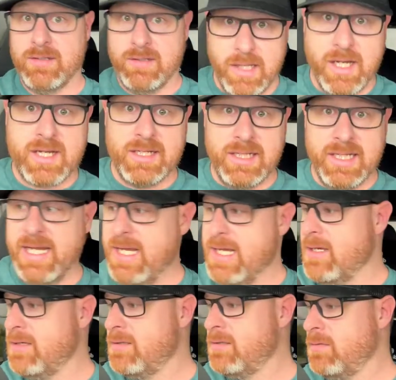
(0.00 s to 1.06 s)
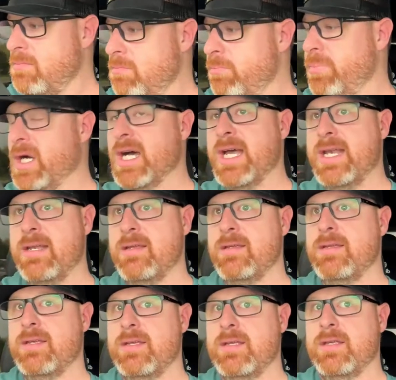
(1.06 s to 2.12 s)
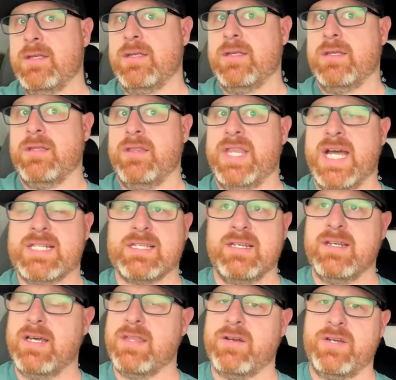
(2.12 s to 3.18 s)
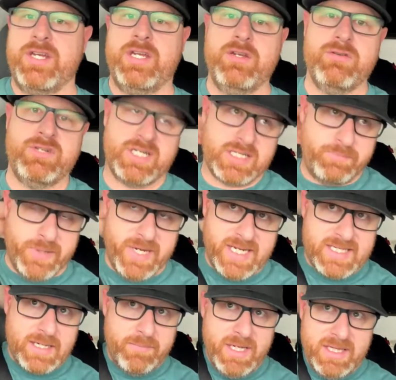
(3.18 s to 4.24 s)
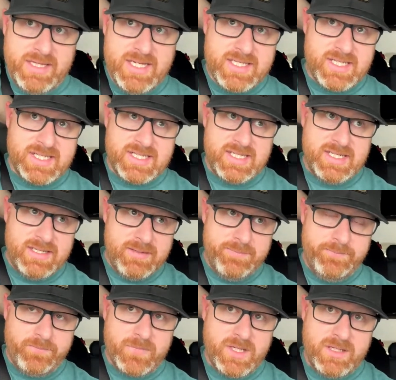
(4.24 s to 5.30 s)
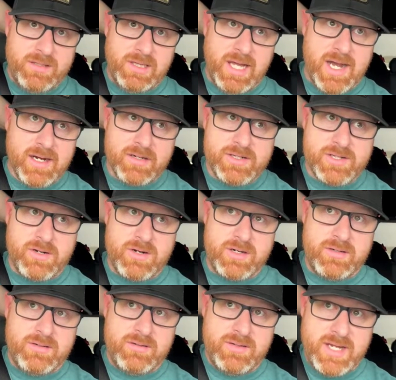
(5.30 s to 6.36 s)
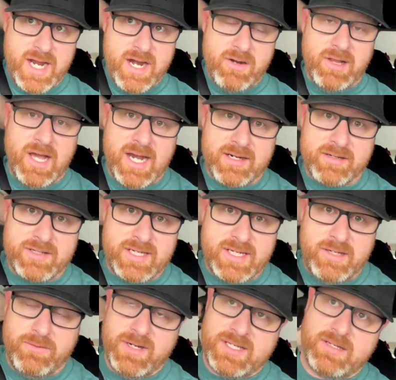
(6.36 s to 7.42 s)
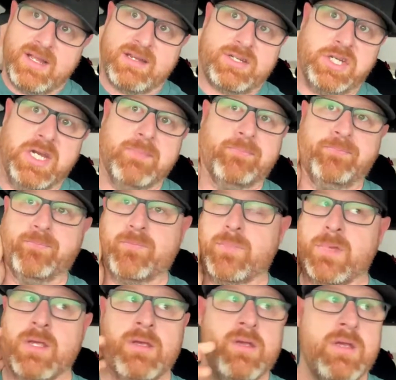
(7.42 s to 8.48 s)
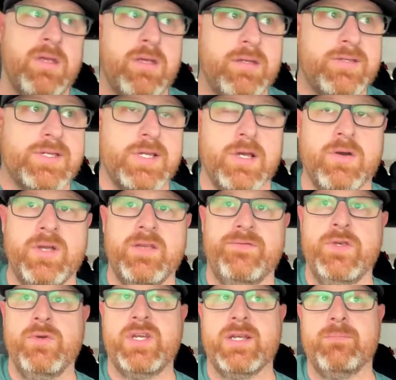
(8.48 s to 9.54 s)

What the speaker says: luckily, but that's another huge expense. I mean, lockers aren't air lockers anyways. They're not cheap. So if you